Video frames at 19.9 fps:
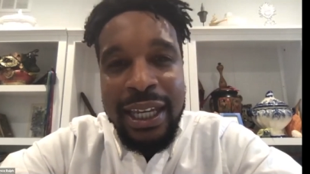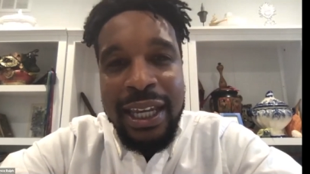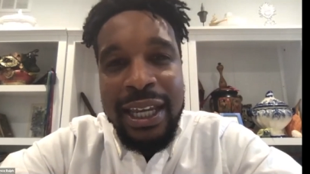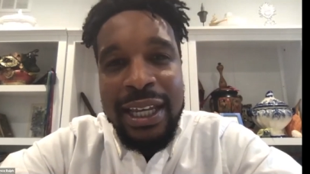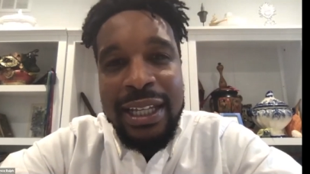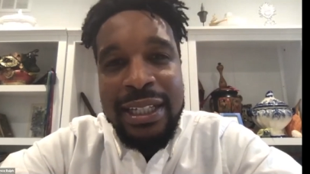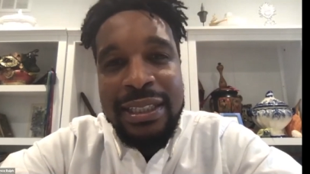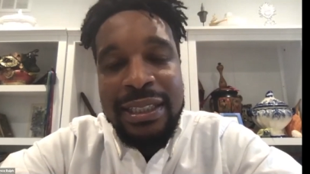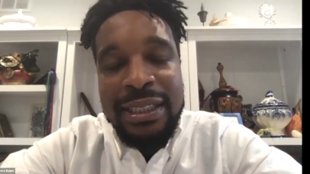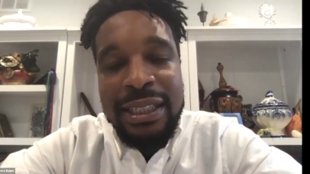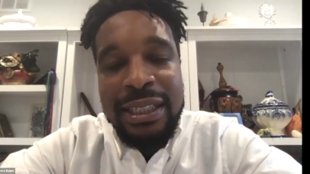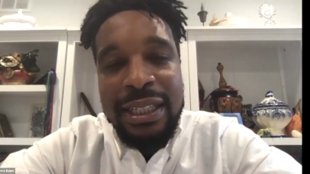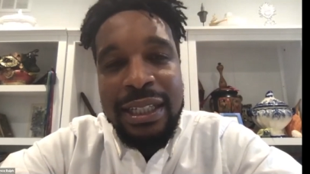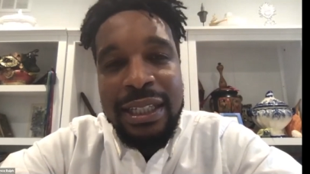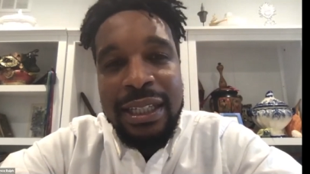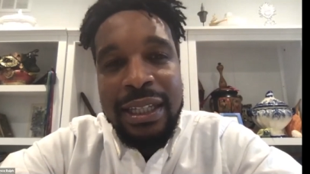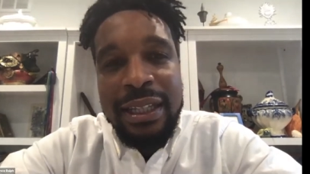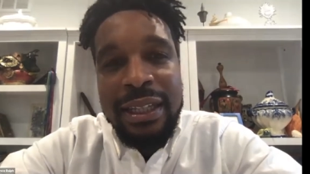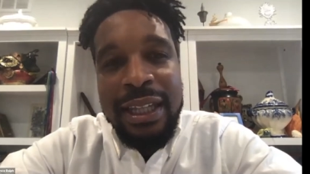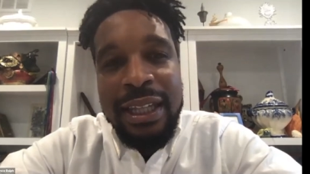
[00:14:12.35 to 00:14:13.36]
it's
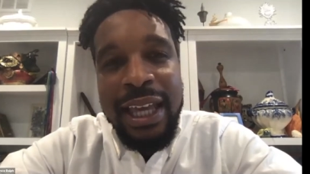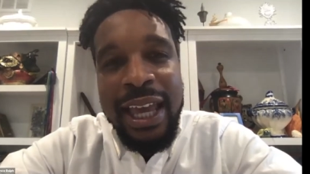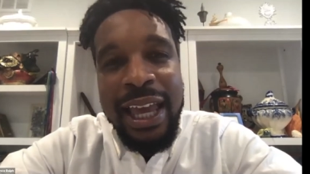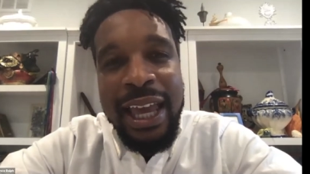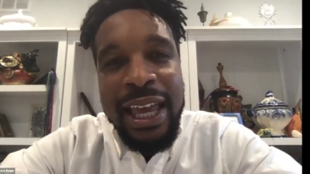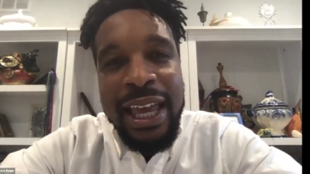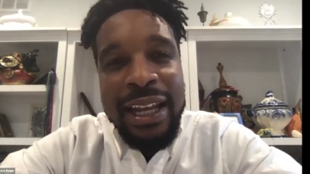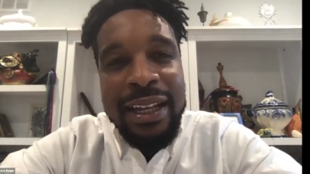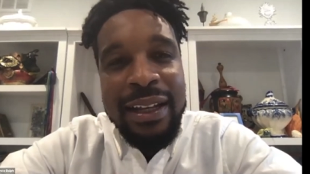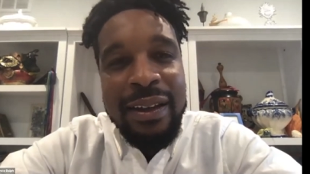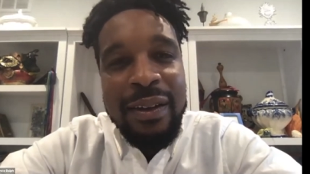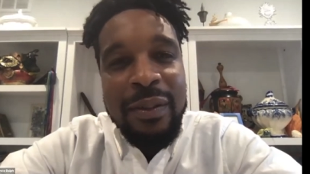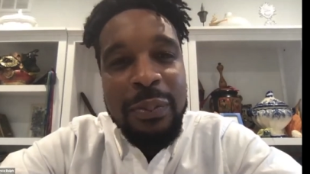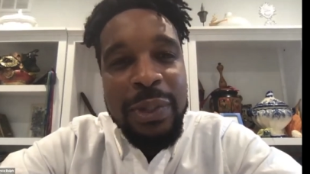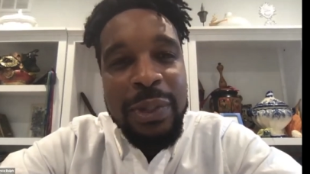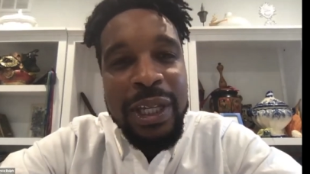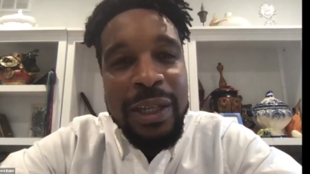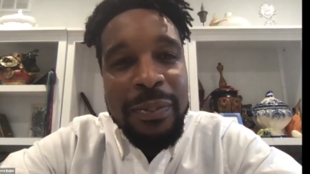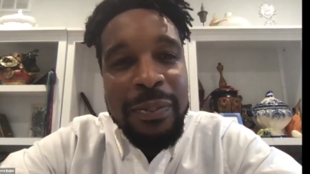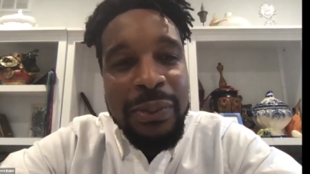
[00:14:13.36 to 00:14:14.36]
that
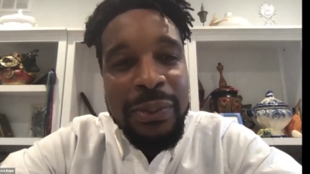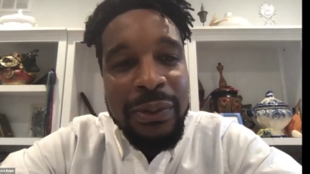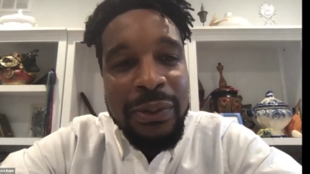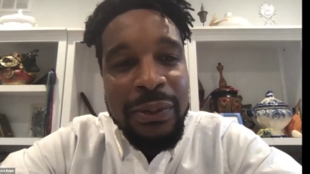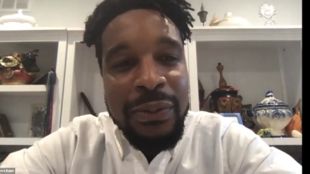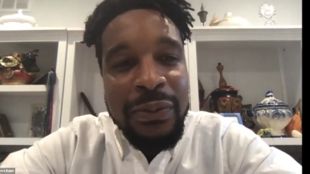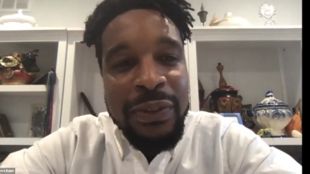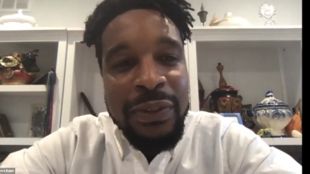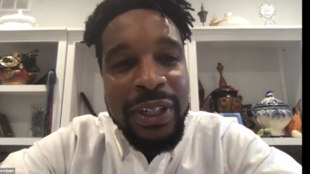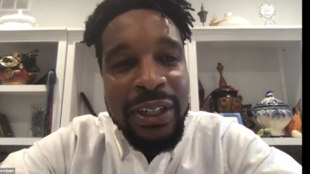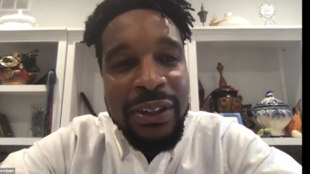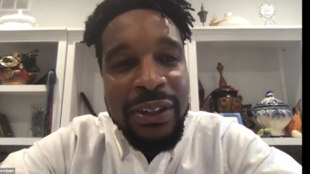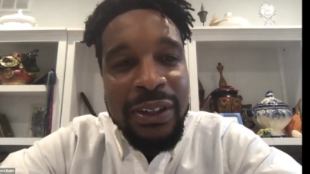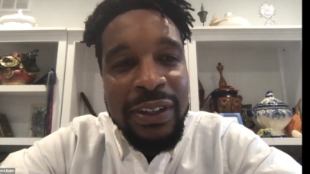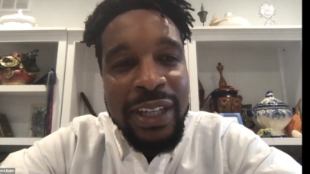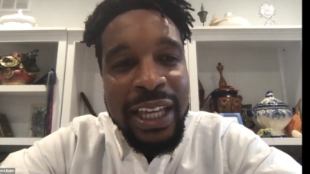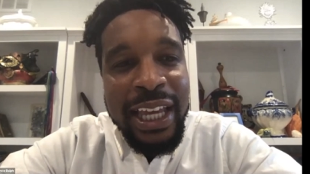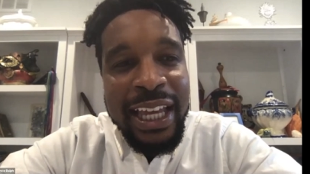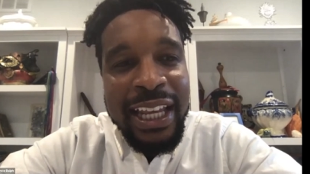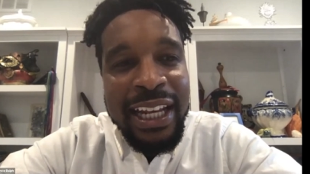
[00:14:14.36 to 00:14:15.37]
people feel
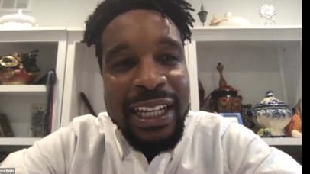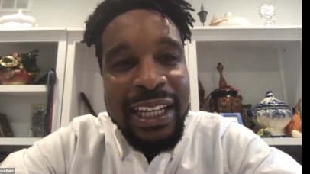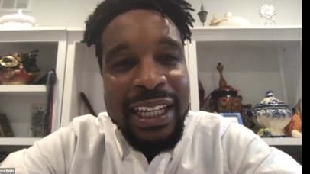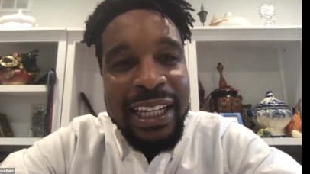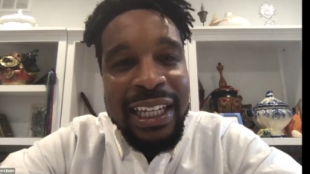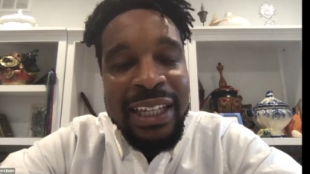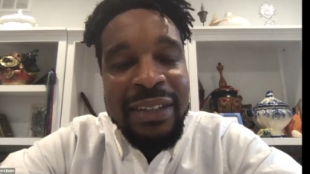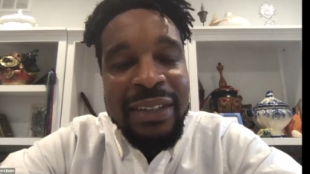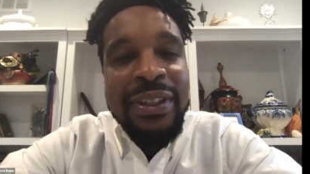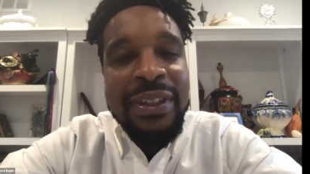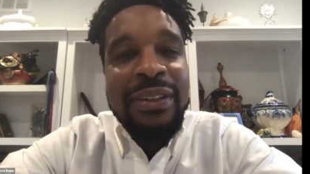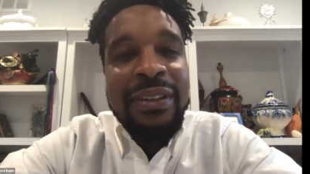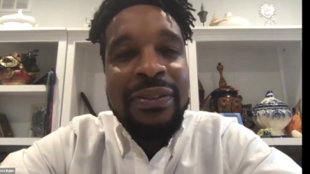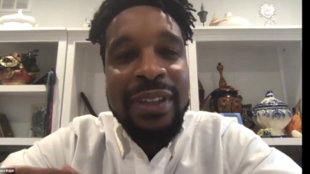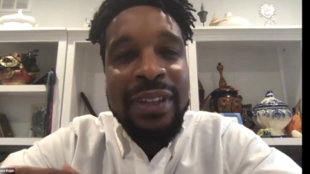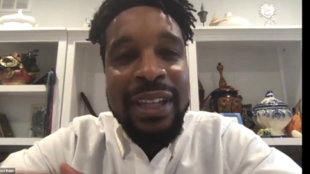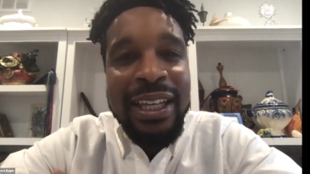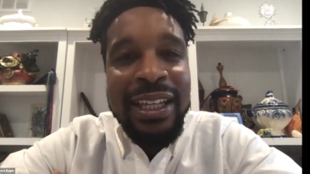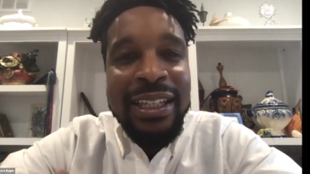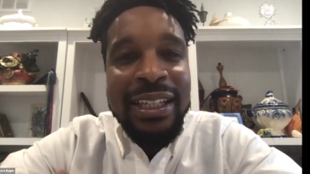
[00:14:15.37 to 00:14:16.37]
that even if
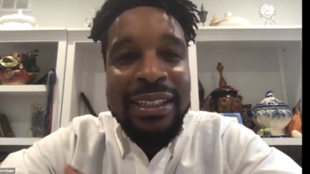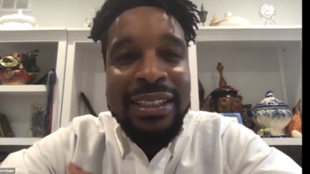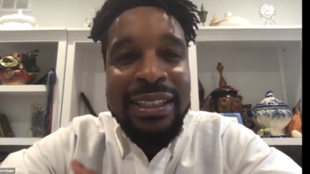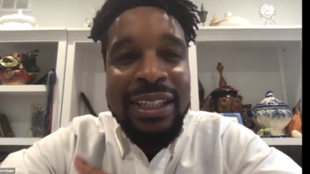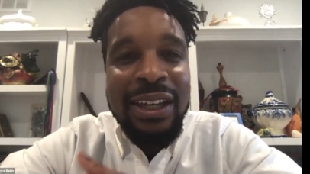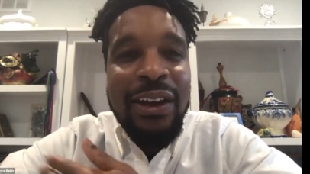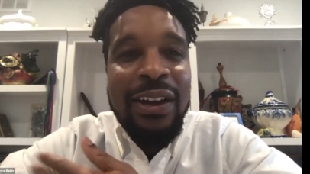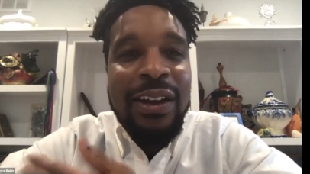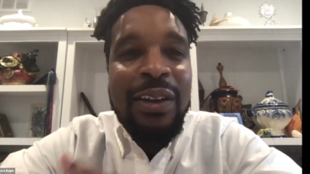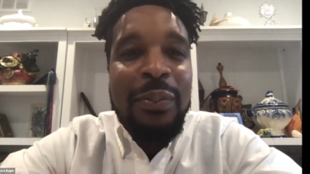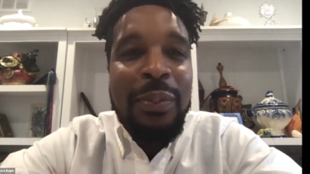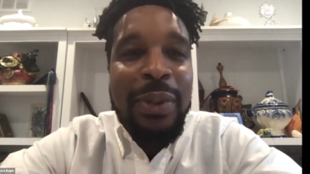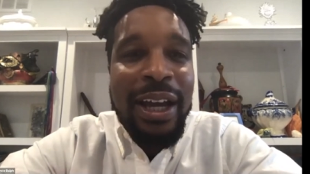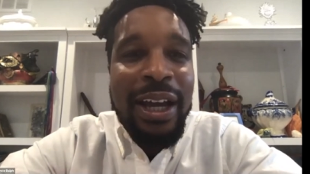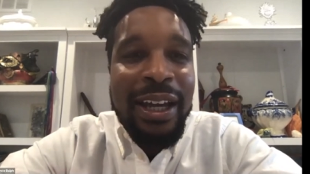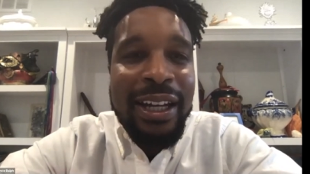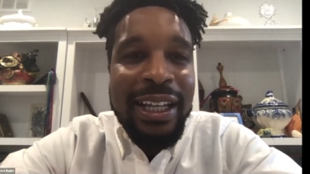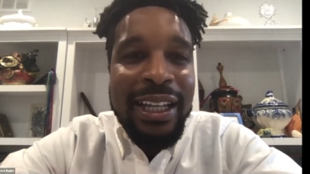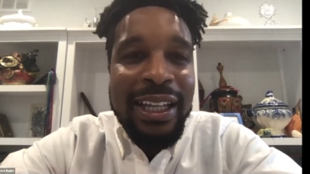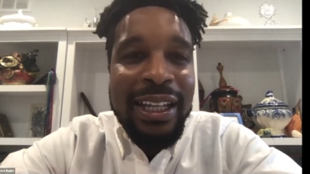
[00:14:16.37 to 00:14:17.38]
they talk
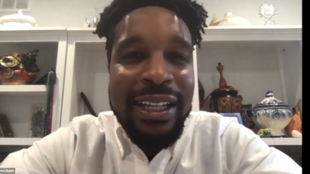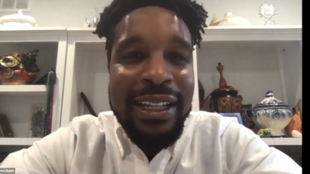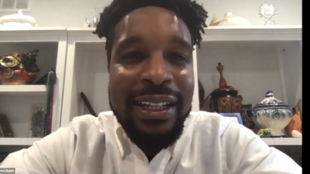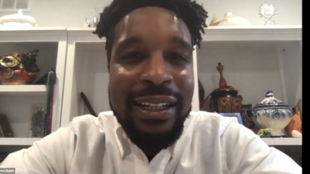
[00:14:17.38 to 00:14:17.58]
about it,